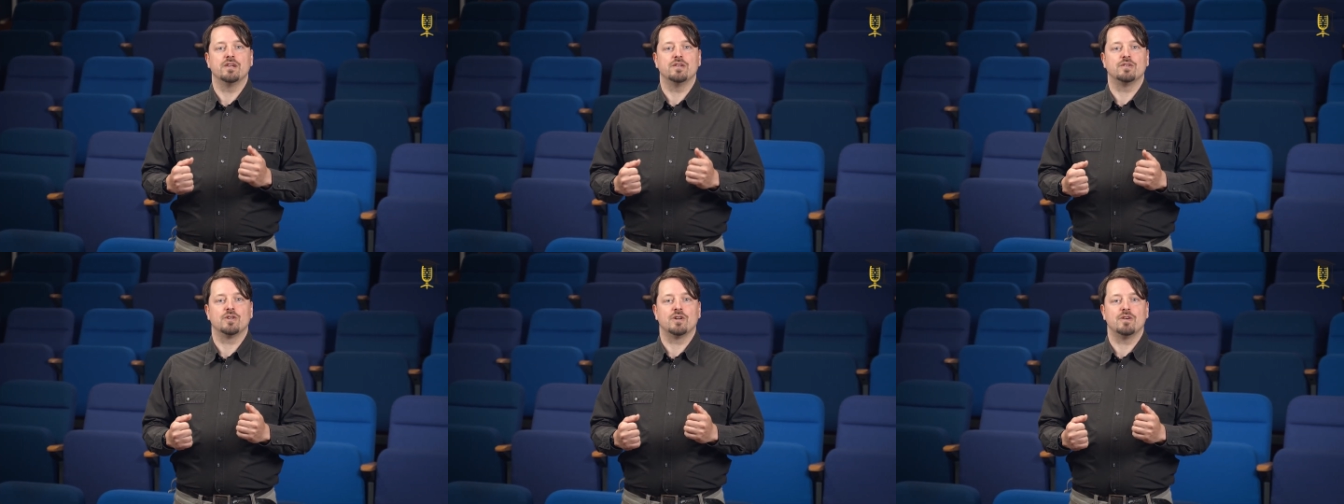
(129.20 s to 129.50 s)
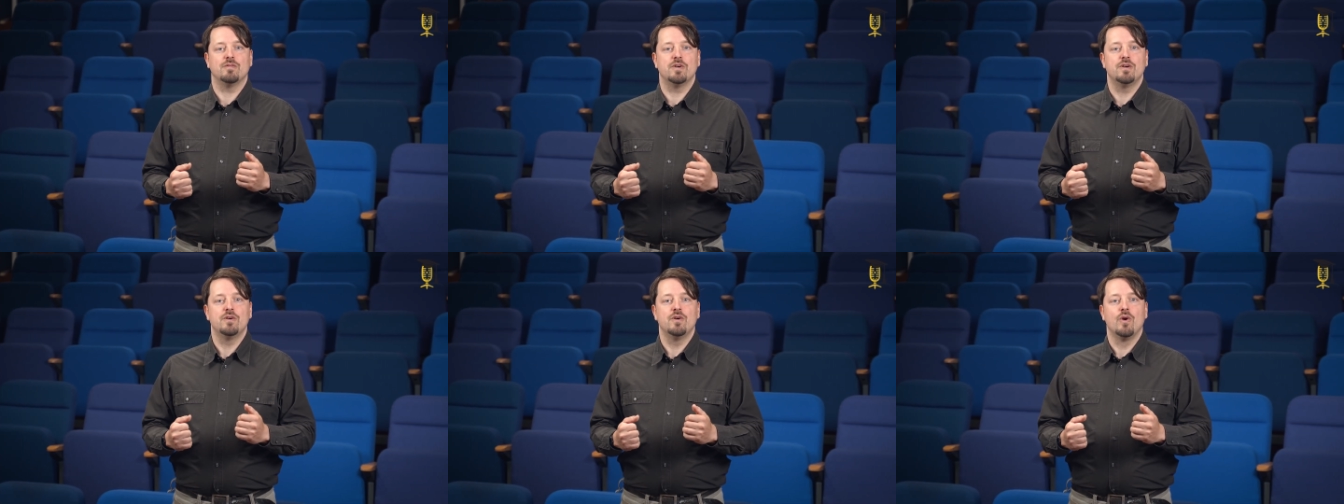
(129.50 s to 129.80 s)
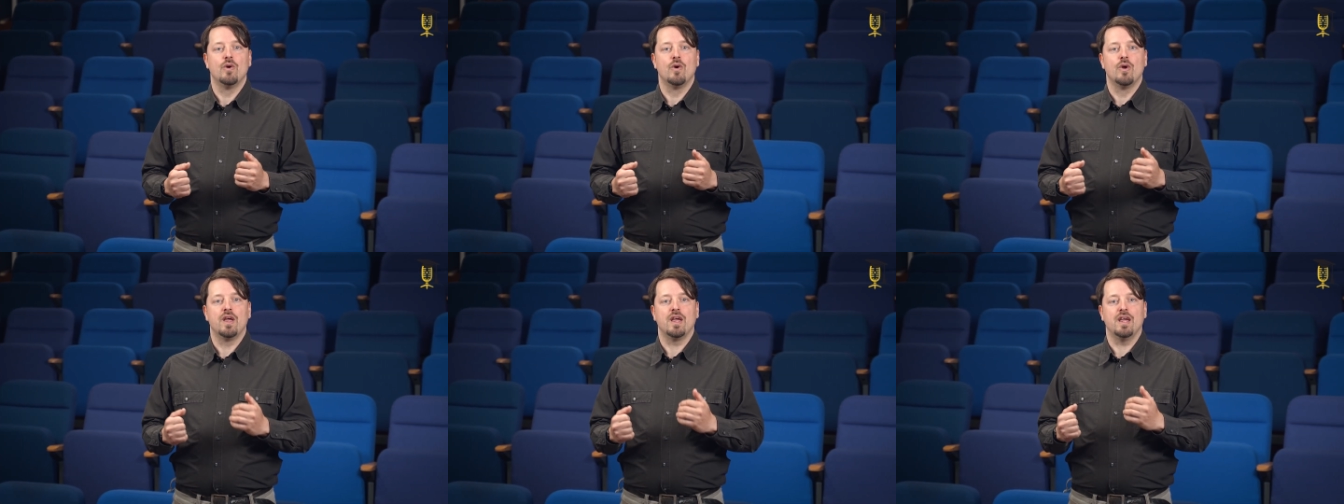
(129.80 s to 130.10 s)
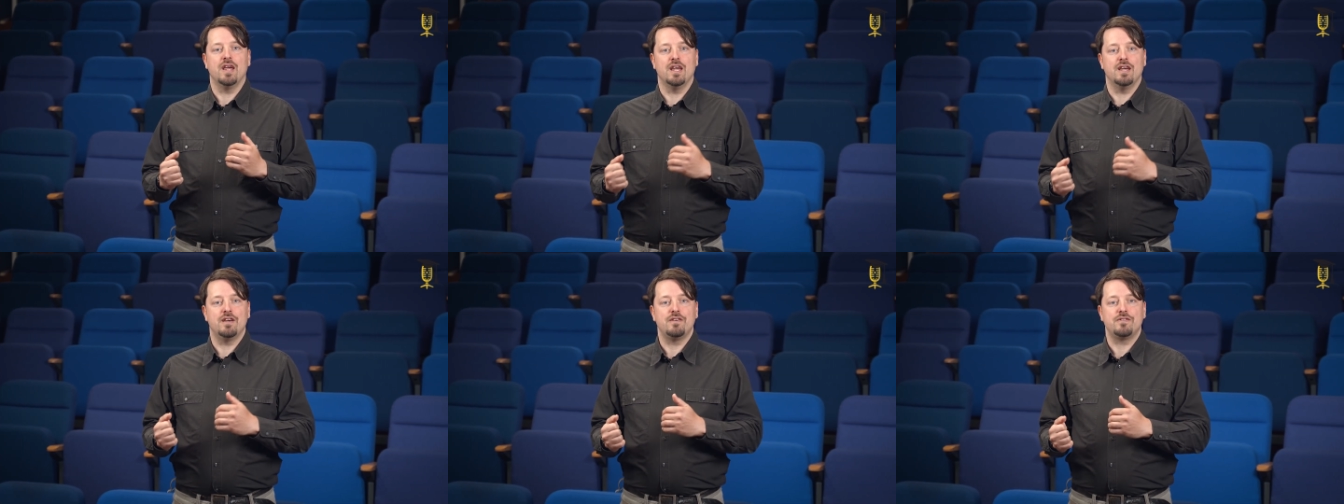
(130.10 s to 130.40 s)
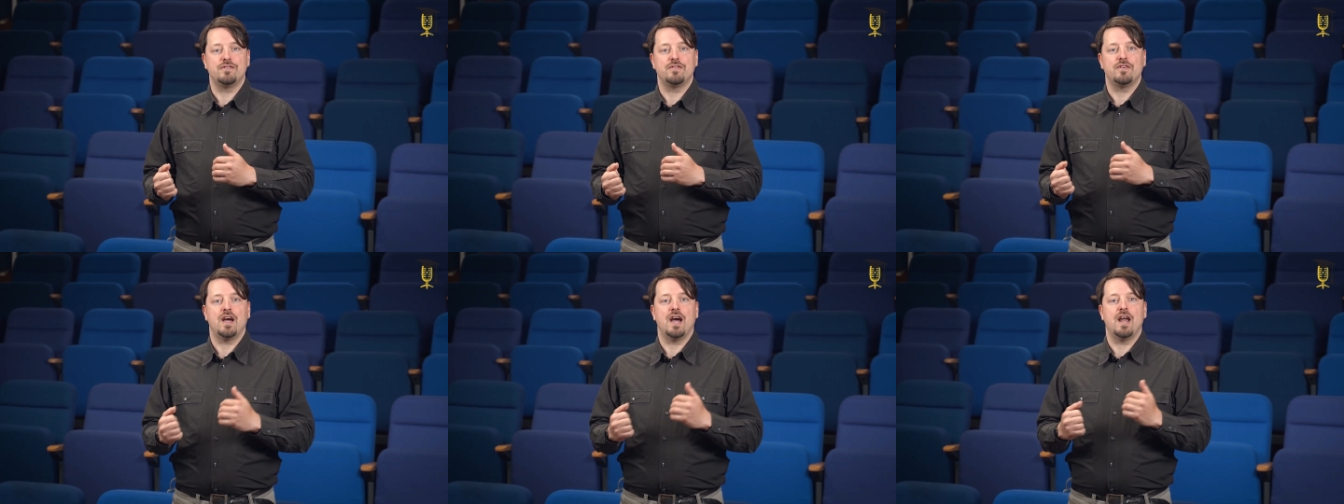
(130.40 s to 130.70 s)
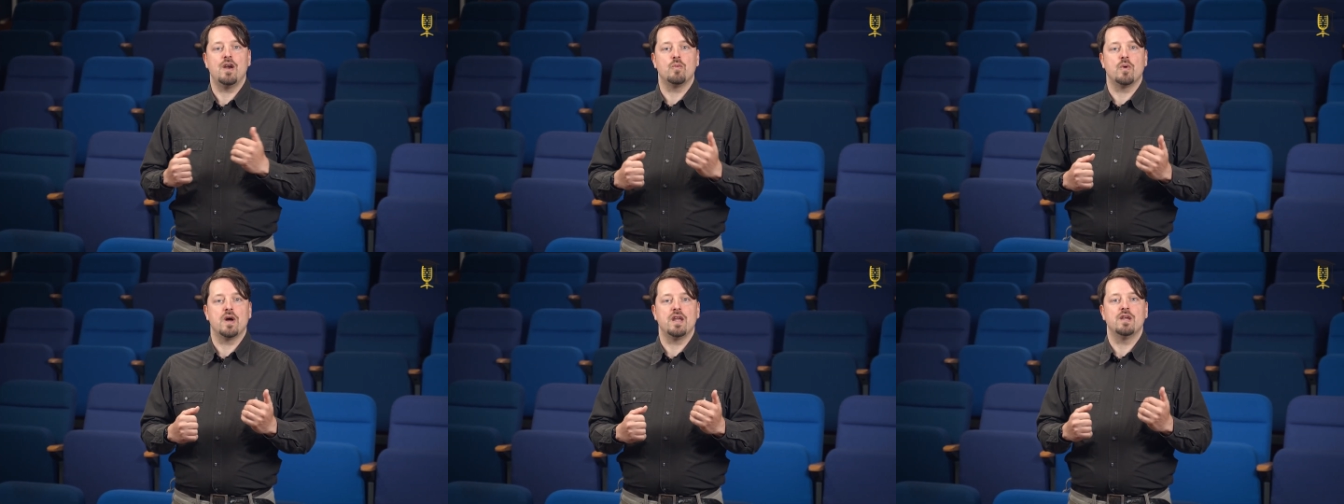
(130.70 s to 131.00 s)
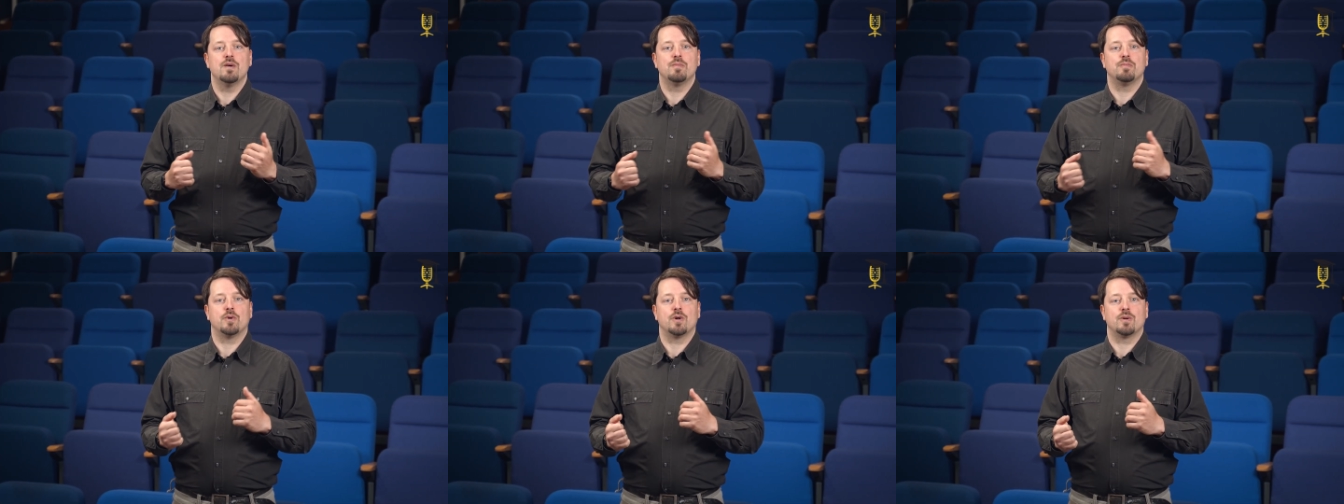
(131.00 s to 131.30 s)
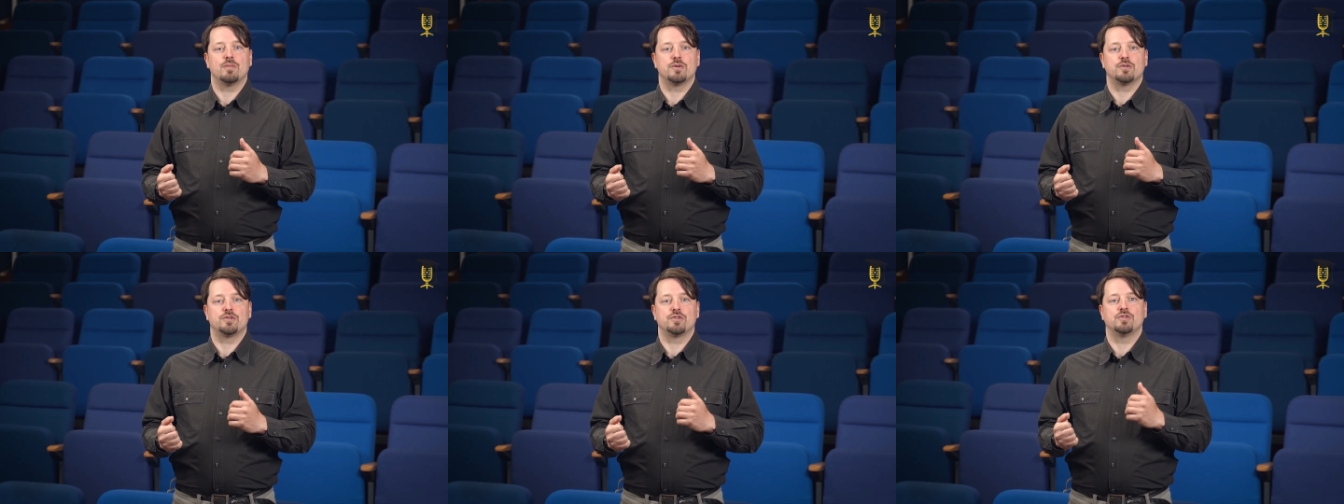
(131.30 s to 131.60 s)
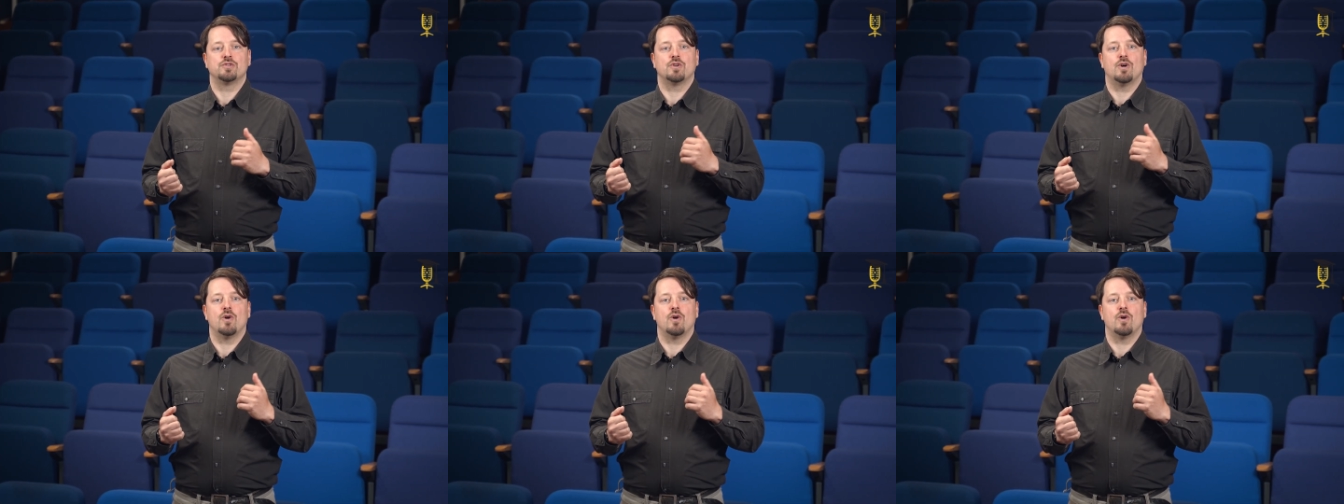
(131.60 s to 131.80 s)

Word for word: determine if and when the porpoises